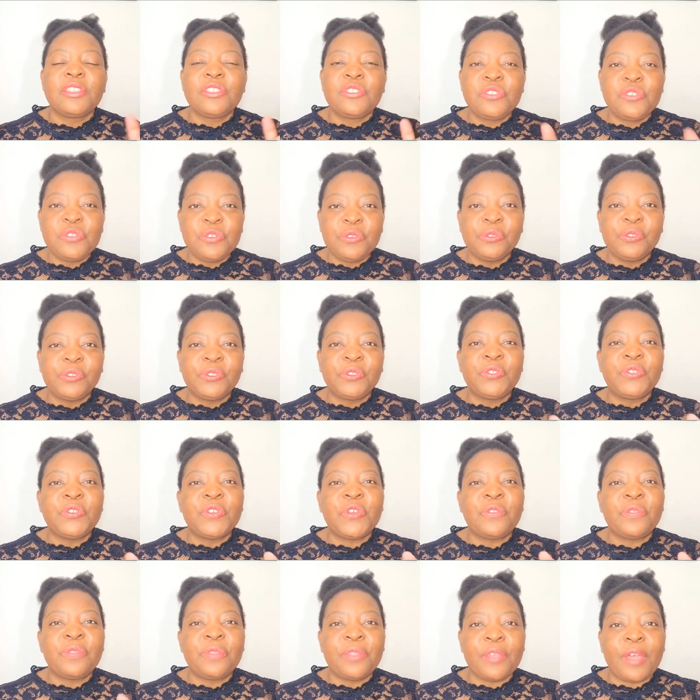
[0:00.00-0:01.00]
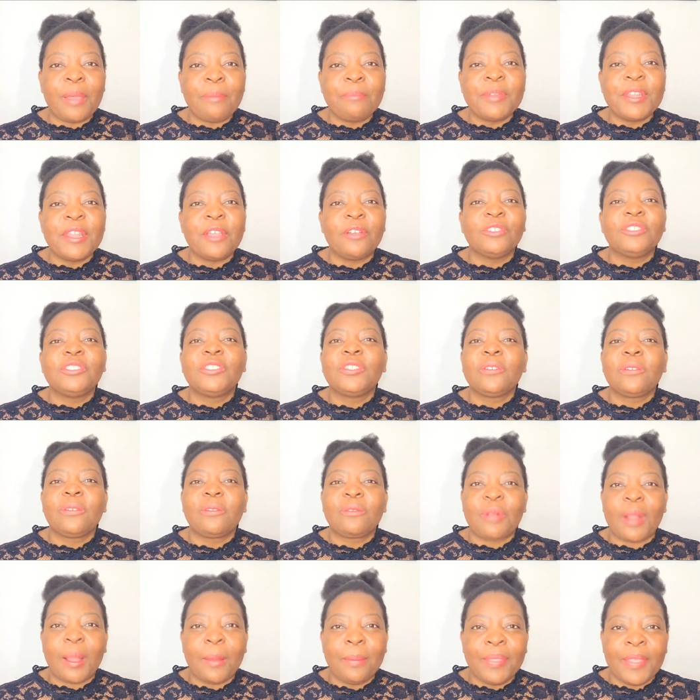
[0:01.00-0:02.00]
use your thumbnail to
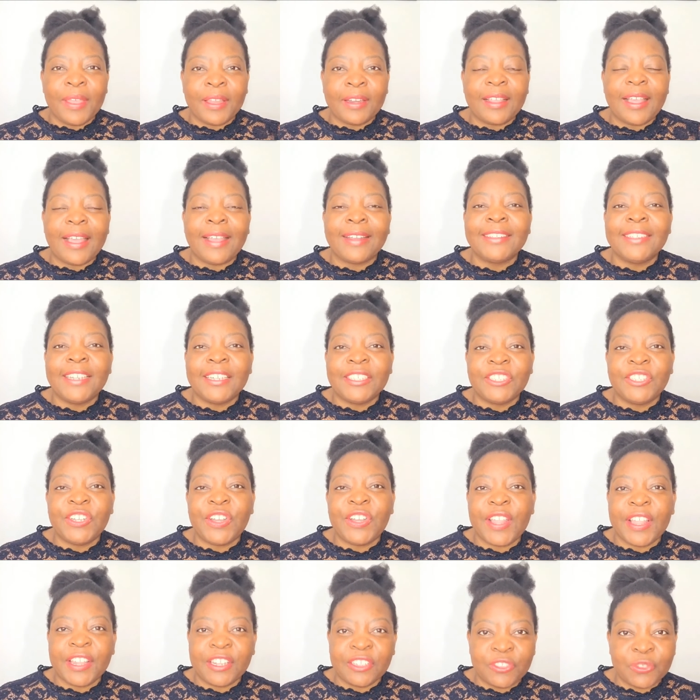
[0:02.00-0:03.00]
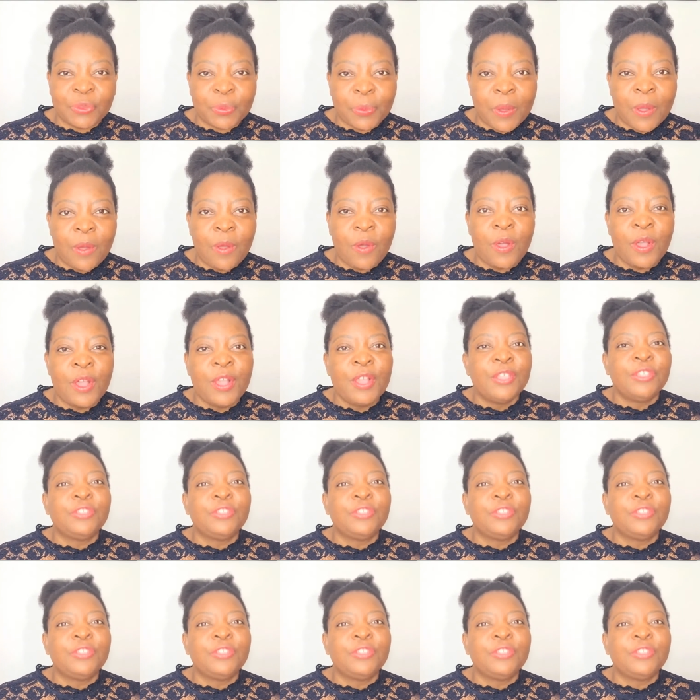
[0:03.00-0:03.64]
grab that attention as well.